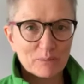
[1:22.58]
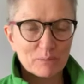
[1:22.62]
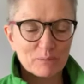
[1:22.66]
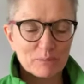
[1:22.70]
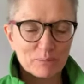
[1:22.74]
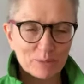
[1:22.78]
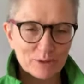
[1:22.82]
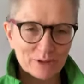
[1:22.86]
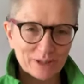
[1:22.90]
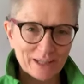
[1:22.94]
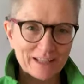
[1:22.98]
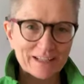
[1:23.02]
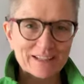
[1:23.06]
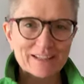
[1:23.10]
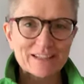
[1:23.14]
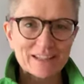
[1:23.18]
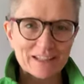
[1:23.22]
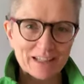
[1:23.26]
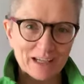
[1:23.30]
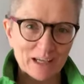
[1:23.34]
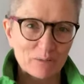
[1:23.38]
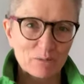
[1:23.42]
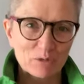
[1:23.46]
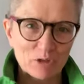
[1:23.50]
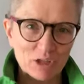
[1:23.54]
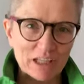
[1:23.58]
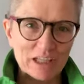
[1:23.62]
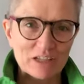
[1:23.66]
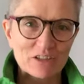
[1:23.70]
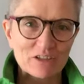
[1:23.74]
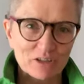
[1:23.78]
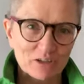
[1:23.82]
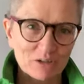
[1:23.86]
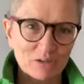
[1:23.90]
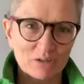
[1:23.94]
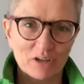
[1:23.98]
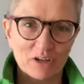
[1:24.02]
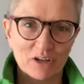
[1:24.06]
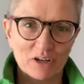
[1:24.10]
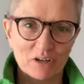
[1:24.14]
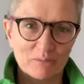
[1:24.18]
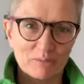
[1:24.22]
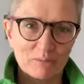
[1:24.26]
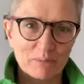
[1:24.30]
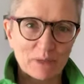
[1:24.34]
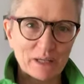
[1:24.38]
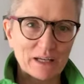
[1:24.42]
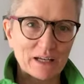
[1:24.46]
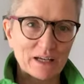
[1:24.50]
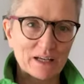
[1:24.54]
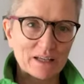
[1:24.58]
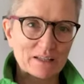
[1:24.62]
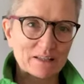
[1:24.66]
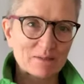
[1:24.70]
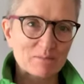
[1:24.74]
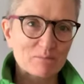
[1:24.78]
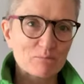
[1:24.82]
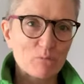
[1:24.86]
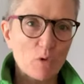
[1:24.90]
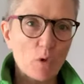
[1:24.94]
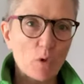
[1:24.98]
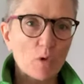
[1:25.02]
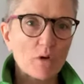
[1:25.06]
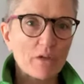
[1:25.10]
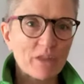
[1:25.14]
But that's the time you need to go there, because more